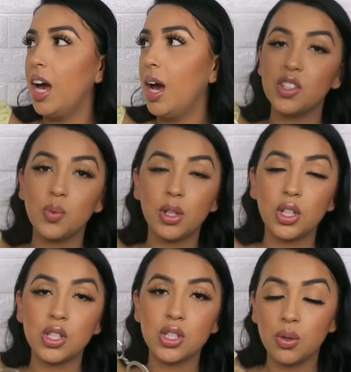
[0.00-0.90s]
This would
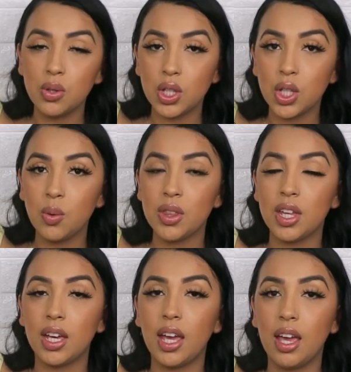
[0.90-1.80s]
look so cute with
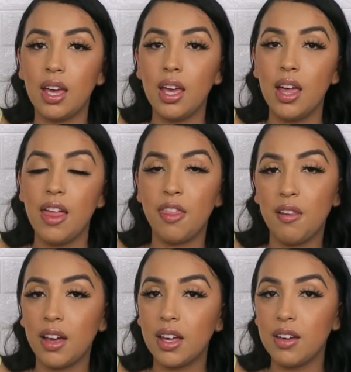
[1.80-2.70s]
like a
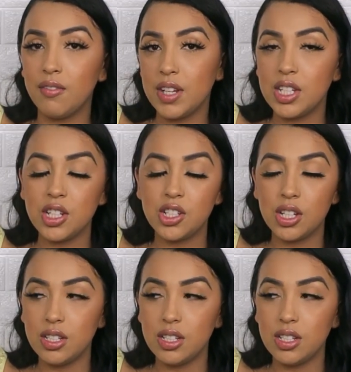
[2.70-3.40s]
thick vintage